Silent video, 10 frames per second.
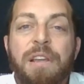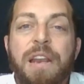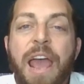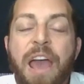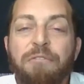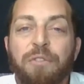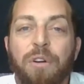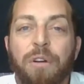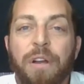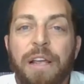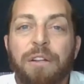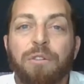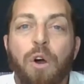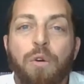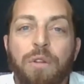than ever
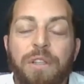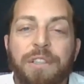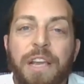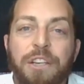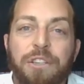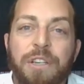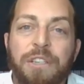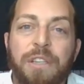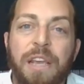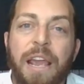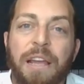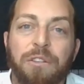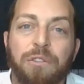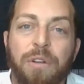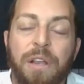in localization as the
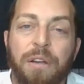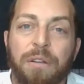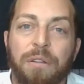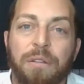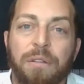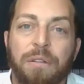answer here.